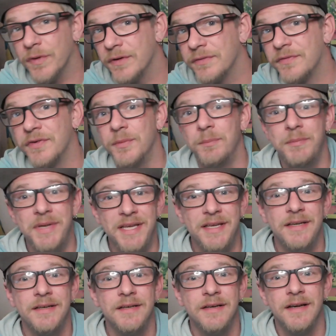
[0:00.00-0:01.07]
For
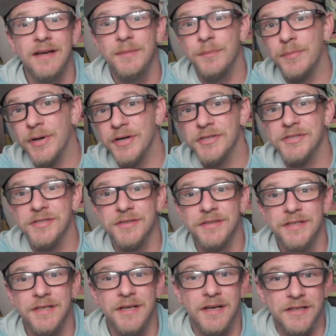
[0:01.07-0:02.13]
me,
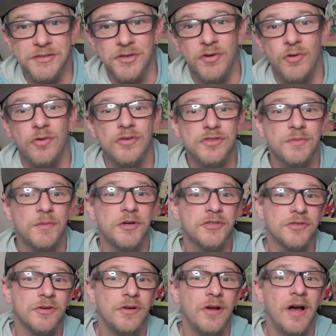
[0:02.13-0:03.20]
personally, as a course
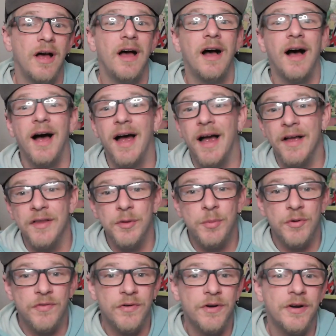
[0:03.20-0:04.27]
marshal, I highly
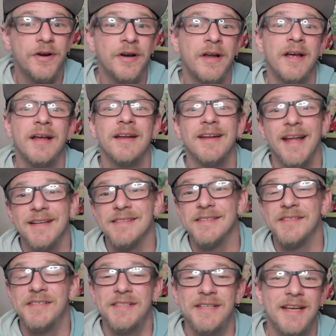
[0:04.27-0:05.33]
prefer not to
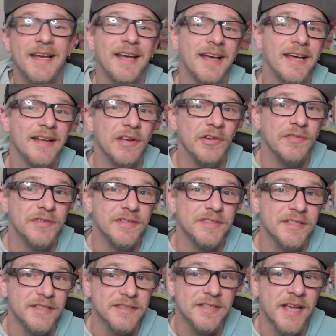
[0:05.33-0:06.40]
see any of these
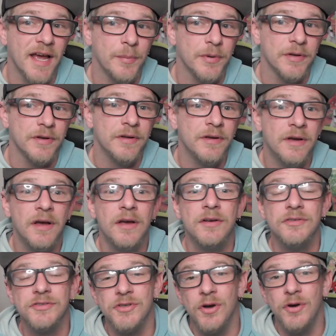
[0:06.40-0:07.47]
things happen.
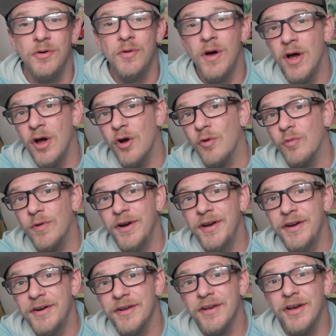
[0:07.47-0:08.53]
So, we're
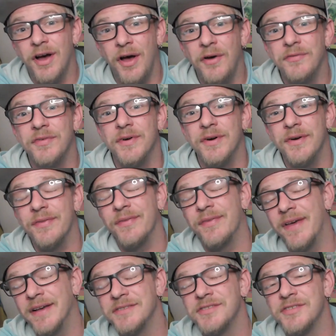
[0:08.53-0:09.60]
here to cover
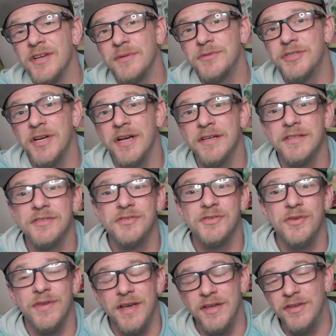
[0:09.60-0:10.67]
that subject
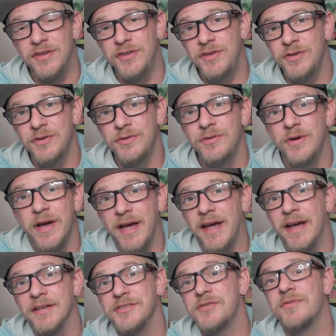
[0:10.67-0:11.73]
so that you,
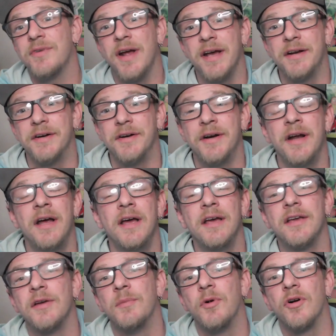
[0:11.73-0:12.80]
as a rider,
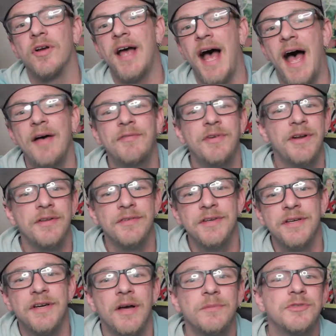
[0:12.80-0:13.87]
can more confidently
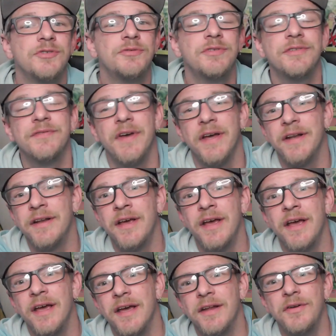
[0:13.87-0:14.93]
come to an event
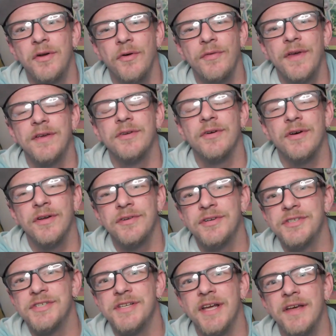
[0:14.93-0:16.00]
and know that you'll
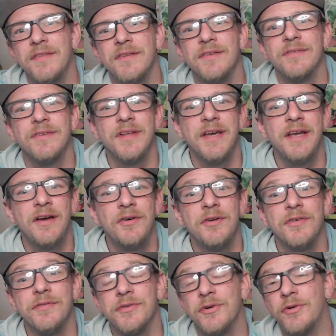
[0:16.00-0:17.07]
understand the layout
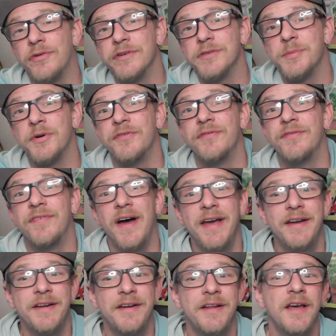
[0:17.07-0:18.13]
of the course
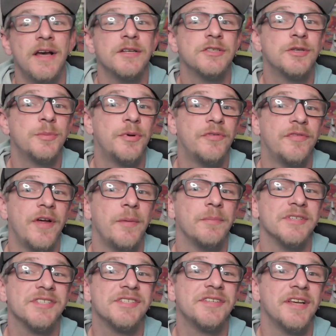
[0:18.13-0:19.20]
provided to prevent
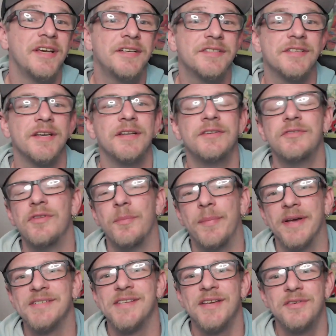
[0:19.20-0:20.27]
mistakes and do the
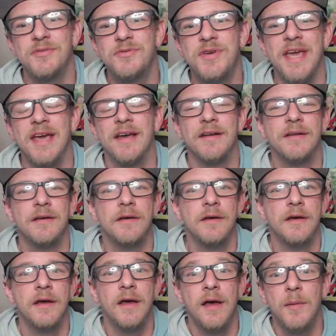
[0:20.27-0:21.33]
best that you can.
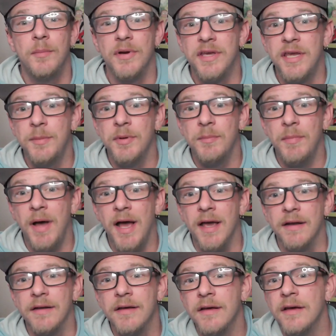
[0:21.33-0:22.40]
But keep in
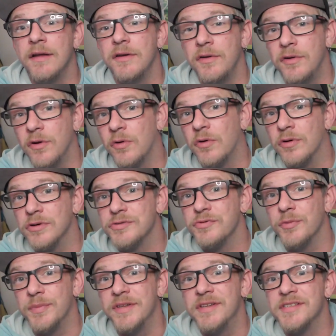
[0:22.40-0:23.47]
mind, no course
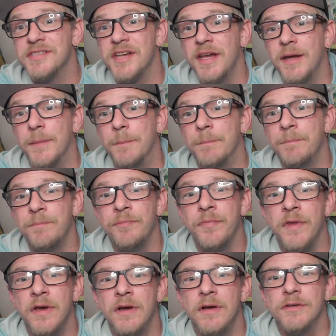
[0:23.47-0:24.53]
will be the same,
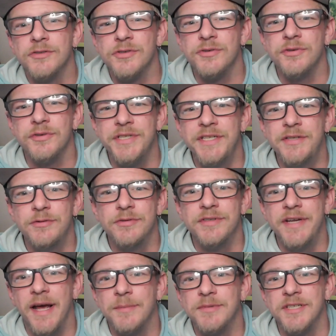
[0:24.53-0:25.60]
so you'll need to
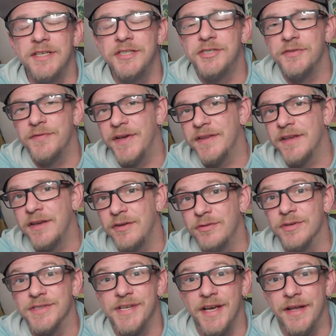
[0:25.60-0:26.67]
adapt to each event that you
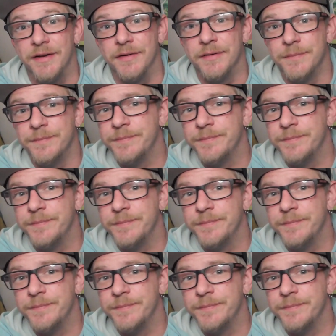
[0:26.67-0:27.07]
attend.